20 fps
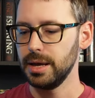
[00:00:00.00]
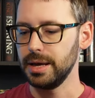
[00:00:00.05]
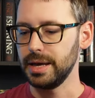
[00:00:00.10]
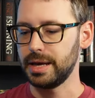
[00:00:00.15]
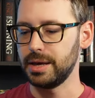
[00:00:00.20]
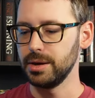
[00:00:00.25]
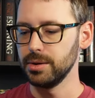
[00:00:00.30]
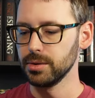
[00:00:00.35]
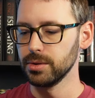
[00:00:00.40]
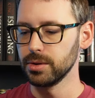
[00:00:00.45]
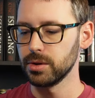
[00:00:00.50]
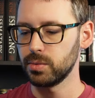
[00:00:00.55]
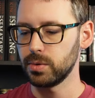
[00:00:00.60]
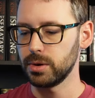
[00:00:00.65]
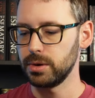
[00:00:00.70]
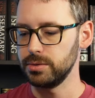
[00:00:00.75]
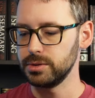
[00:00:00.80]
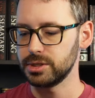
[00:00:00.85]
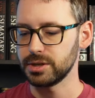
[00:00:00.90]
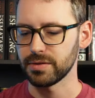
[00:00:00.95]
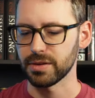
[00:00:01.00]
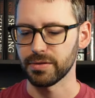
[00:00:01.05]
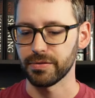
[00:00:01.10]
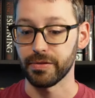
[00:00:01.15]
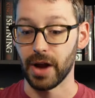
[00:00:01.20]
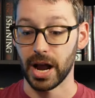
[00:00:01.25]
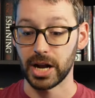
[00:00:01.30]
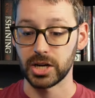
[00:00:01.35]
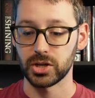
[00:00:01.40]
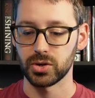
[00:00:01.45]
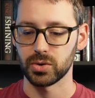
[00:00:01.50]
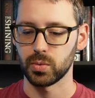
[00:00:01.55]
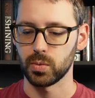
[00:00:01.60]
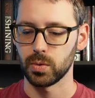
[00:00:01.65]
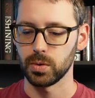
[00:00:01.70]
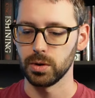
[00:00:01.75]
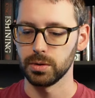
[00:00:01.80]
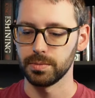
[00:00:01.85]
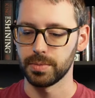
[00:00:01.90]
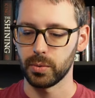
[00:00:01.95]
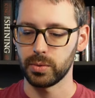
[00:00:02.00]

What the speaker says: heal the wounds of the fractured world,